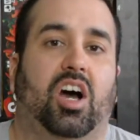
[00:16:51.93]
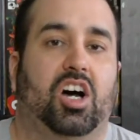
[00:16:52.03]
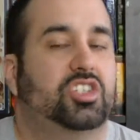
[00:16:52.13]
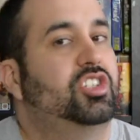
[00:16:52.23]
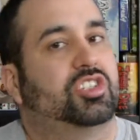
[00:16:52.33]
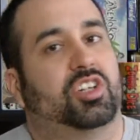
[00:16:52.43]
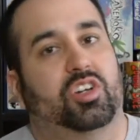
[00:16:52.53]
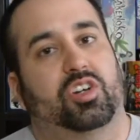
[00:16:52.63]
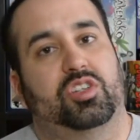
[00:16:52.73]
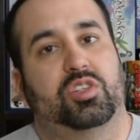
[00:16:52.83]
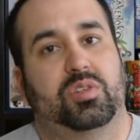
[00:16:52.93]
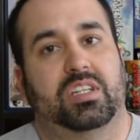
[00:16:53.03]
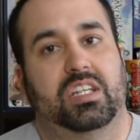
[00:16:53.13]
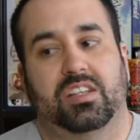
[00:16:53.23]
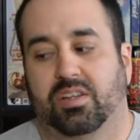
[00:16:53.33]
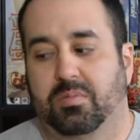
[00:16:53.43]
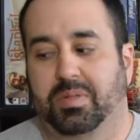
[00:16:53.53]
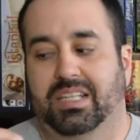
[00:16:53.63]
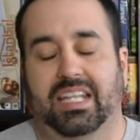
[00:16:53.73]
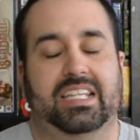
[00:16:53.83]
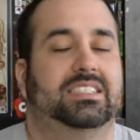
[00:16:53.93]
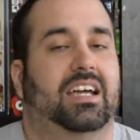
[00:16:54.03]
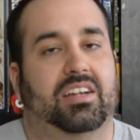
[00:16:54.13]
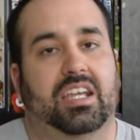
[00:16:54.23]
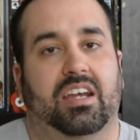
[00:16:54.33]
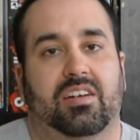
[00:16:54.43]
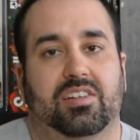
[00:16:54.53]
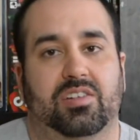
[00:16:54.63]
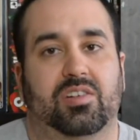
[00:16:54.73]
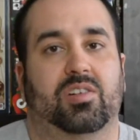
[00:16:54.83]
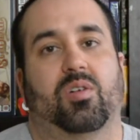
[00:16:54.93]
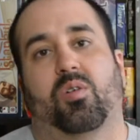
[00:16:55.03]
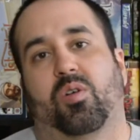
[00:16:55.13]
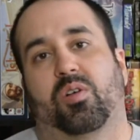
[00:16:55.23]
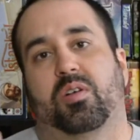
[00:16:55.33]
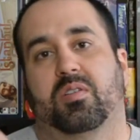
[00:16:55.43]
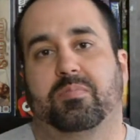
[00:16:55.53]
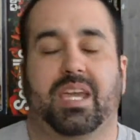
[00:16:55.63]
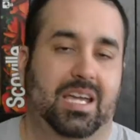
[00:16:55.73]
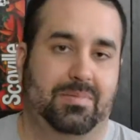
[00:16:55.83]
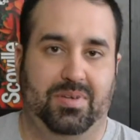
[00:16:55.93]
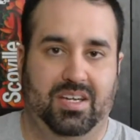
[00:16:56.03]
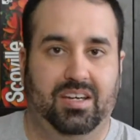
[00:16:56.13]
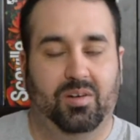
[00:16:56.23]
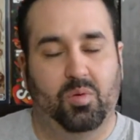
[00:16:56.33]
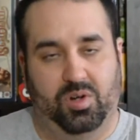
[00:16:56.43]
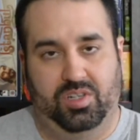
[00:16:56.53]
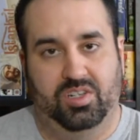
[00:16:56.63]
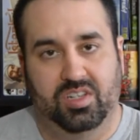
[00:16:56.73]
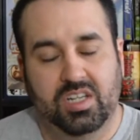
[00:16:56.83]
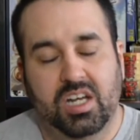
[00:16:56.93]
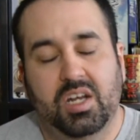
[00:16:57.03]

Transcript: on your turn you can either place out a character or pick up a worker